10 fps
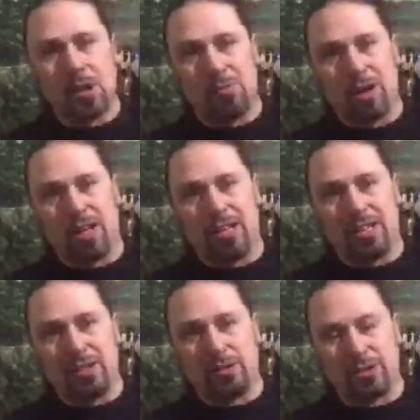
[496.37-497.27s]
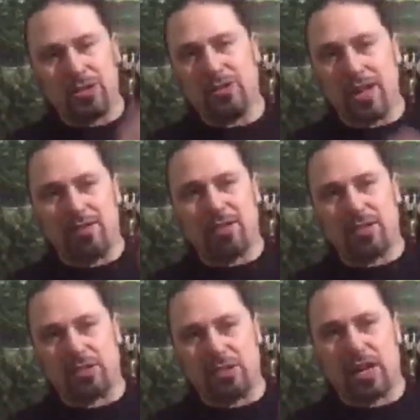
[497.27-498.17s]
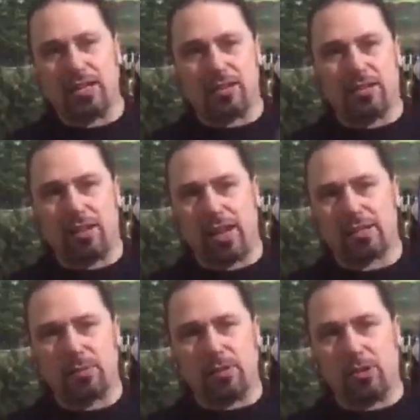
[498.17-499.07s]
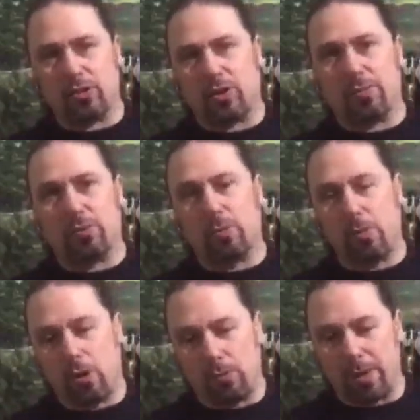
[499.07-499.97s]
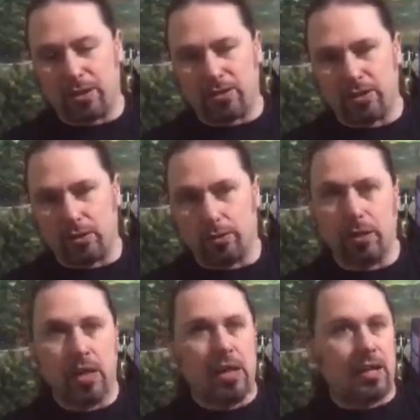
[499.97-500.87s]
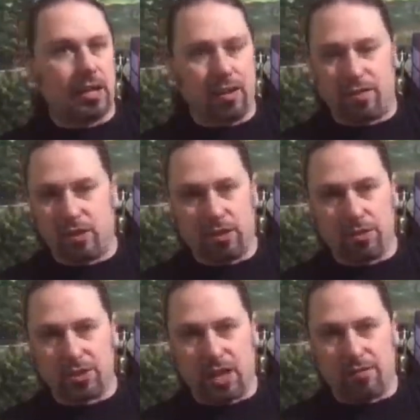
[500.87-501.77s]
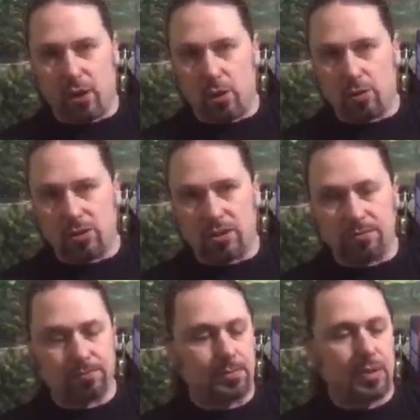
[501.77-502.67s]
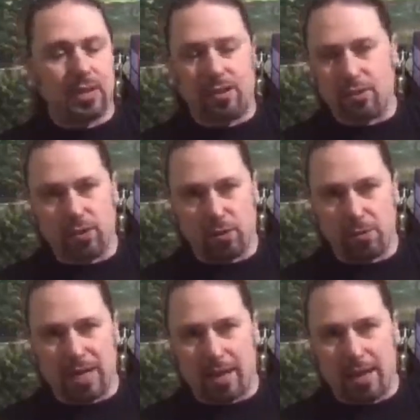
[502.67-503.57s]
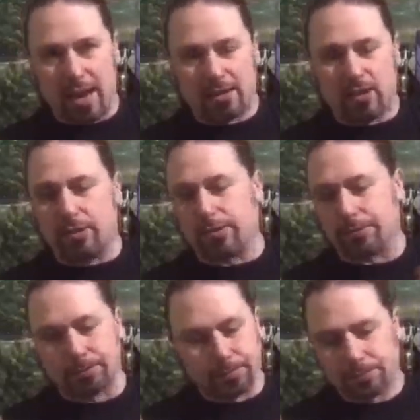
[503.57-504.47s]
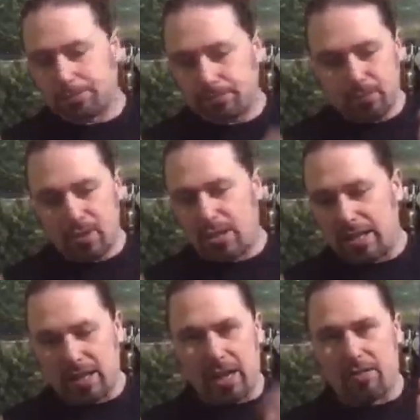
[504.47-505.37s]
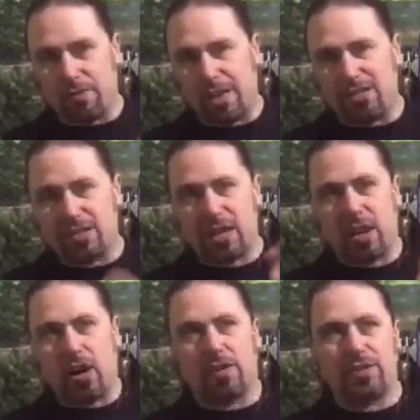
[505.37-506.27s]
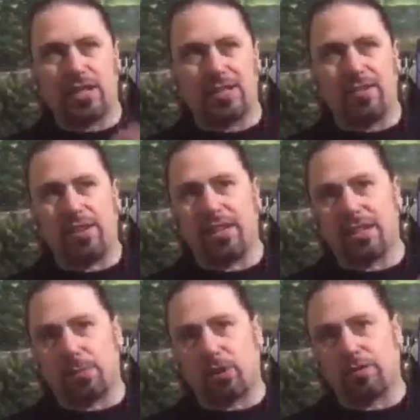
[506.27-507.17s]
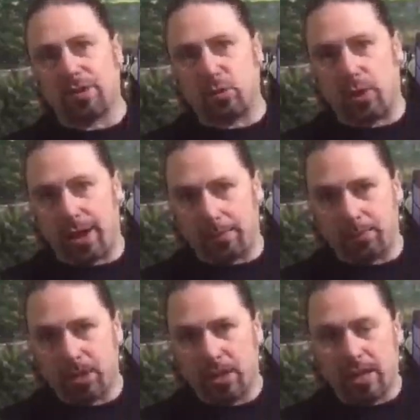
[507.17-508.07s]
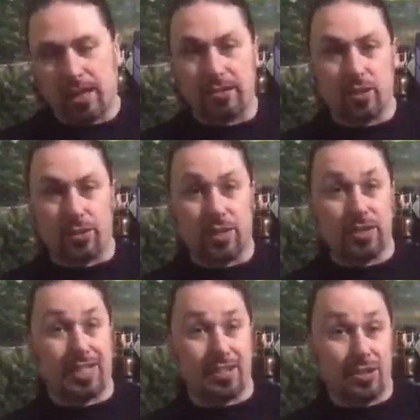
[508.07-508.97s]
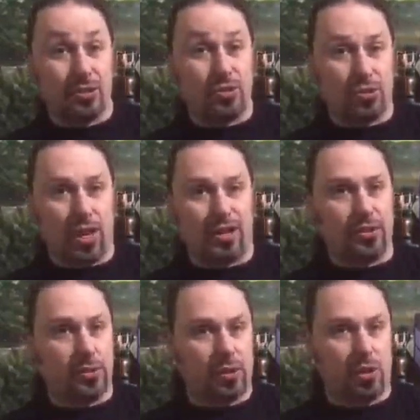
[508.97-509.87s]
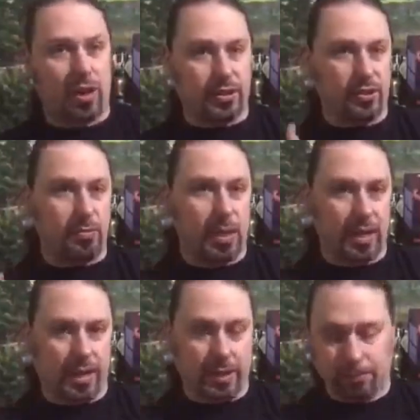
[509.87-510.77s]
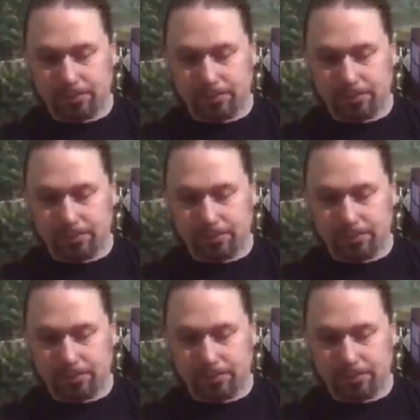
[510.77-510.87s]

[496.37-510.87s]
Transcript: But you still have this nice, delectable, enjoyable malt base too, giving you those kind of oats, giving you a little bit of that lactose. It kind of it just kind of offsets everything in the perfect way, and so it doesn't get too dry, too clawing, too bitey.